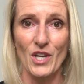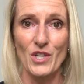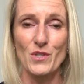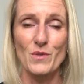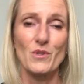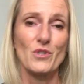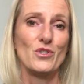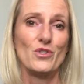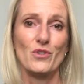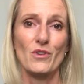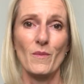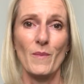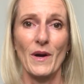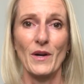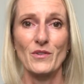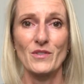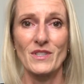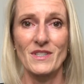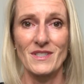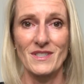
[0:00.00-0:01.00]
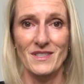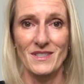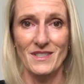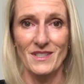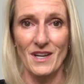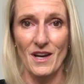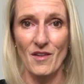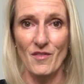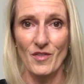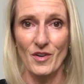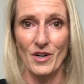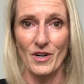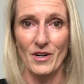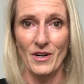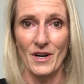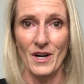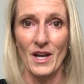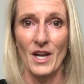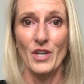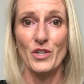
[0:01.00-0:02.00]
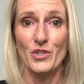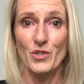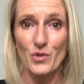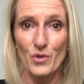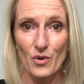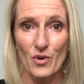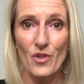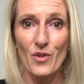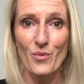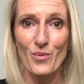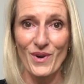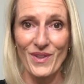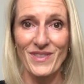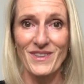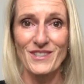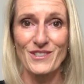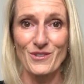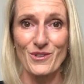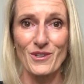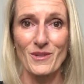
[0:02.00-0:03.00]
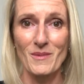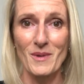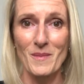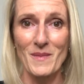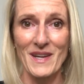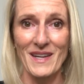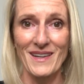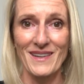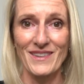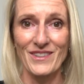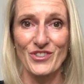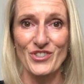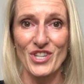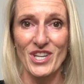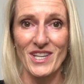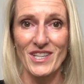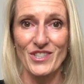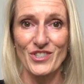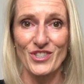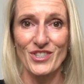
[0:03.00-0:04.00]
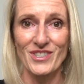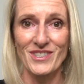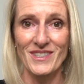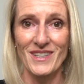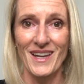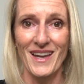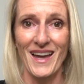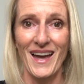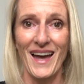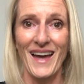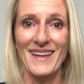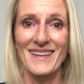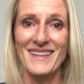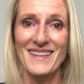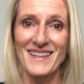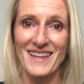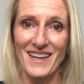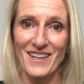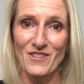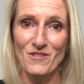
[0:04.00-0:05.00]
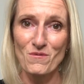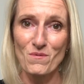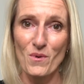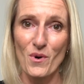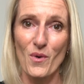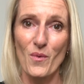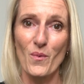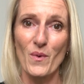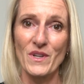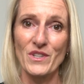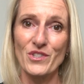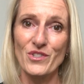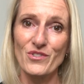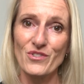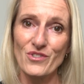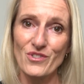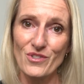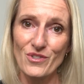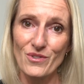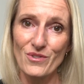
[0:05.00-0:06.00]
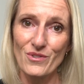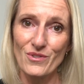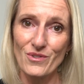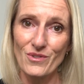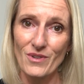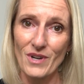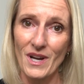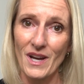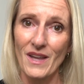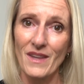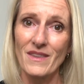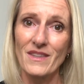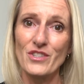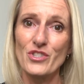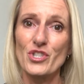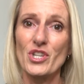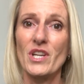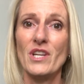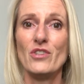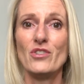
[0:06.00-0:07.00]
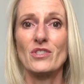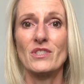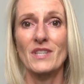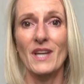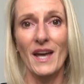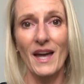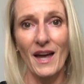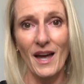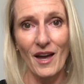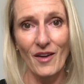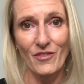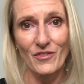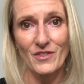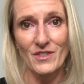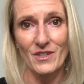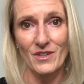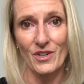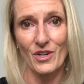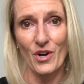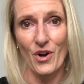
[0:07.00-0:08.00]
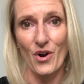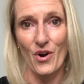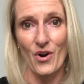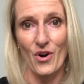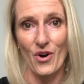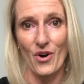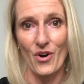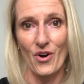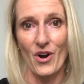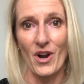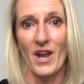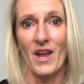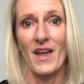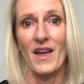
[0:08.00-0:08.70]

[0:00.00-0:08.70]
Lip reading: So as you're about to discover, you're the one that's going to be making the changes. And guess what? When you do, the changes have to occur